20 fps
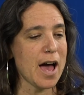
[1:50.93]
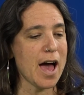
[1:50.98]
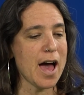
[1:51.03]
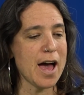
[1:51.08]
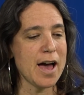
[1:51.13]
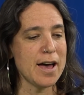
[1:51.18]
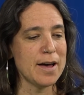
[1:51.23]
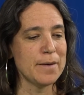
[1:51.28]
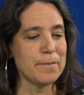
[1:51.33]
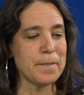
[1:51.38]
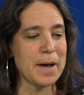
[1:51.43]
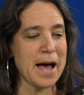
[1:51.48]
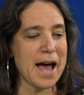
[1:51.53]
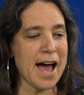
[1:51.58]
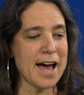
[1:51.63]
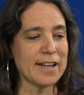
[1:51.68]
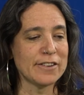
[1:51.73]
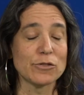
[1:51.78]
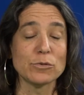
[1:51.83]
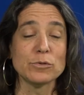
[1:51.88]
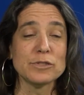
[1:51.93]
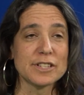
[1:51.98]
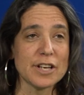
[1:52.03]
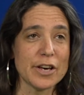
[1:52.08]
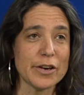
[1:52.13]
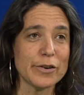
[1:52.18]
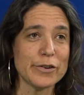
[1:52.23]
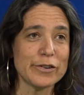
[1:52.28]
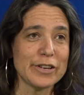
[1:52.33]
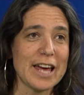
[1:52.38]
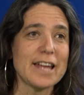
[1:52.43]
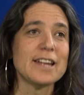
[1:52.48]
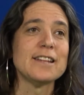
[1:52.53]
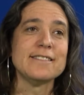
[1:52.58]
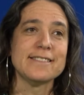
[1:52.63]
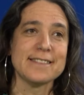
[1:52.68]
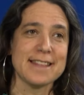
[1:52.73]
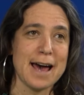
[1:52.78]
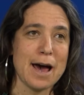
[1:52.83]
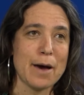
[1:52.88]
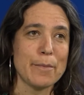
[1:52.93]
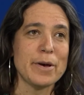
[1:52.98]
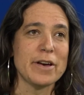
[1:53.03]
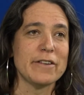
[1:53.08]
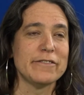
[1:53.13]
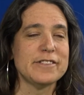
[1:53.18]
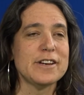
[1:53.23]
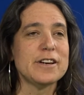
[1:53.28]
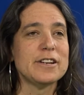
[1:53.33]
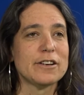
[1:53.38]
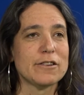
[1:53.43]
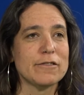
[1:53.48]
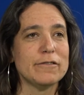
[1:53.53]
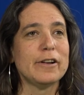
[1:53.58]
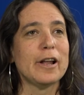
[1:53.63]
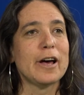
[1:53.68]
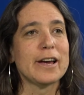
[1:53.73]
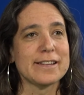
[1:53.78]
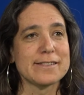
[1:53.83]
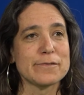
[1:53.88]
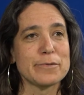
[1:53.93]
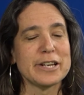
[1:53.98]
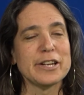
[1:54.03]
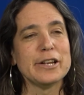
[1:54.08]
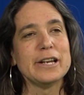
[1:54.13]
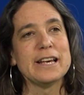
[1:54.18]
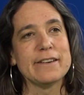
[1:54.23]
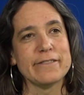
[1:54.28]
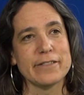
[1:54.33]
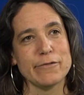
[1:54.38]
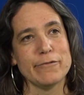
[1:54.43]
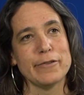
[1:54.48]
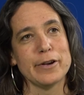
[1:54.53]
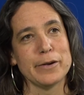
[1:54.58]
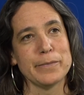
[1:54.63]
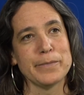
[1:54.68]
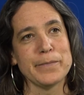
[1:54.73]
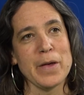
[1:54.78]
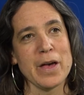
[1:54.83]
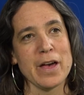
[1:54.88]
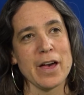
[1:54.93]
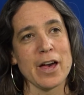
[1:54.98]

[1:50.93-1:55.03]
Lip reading: And also get into the habit of turning off lights when you leave the room.